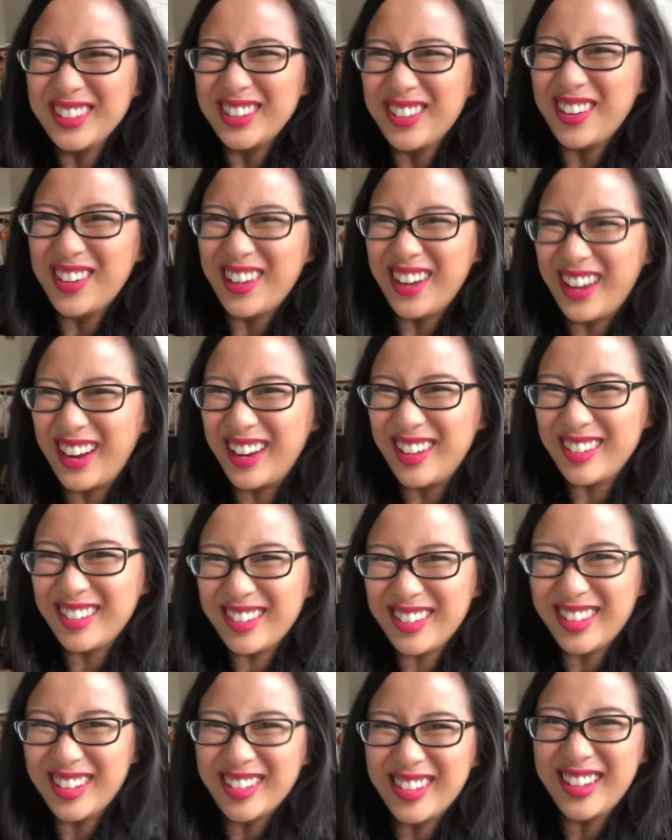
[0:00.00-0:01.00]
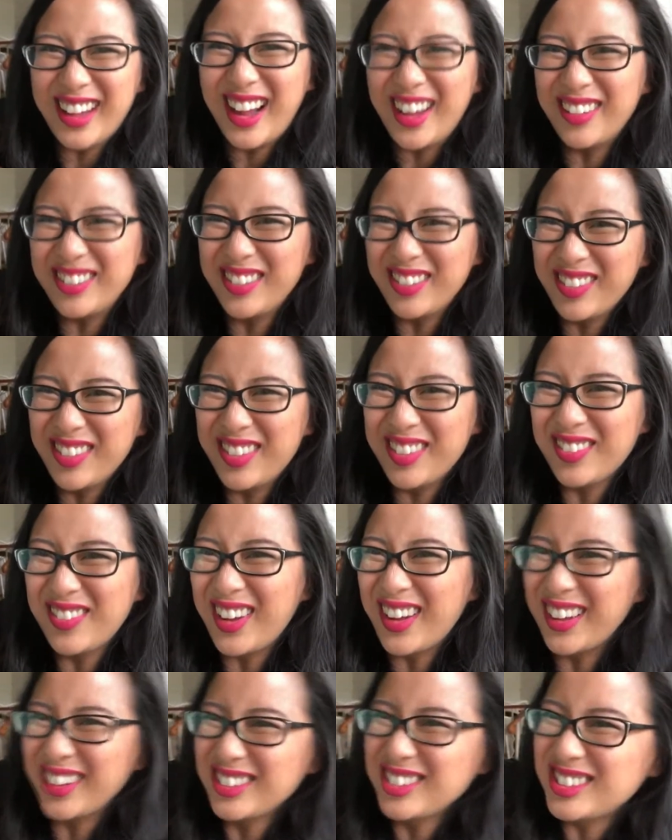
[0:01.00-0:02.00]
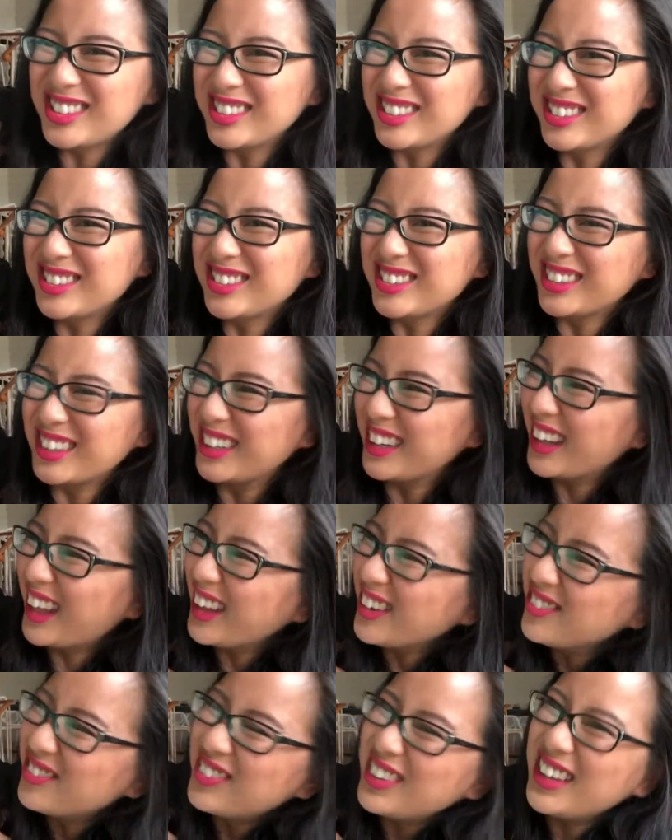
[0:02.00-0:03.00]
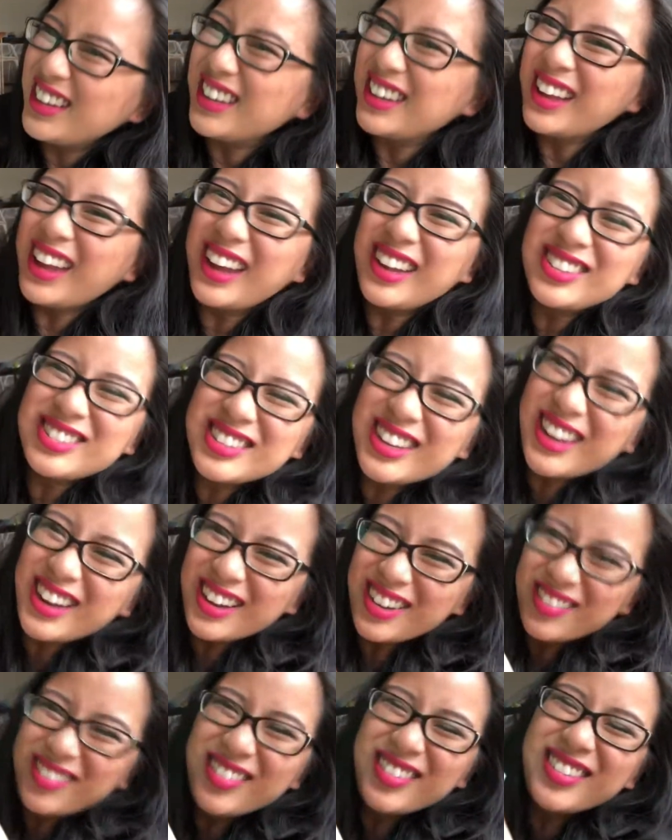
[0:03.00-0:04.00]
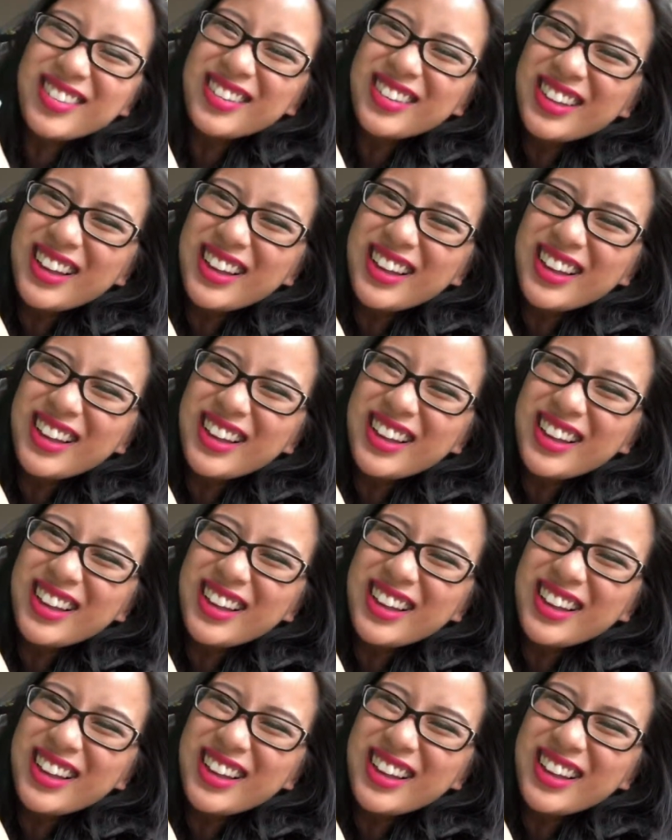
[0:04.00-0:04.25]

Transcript: noise the sound of small children can be. Hey, James?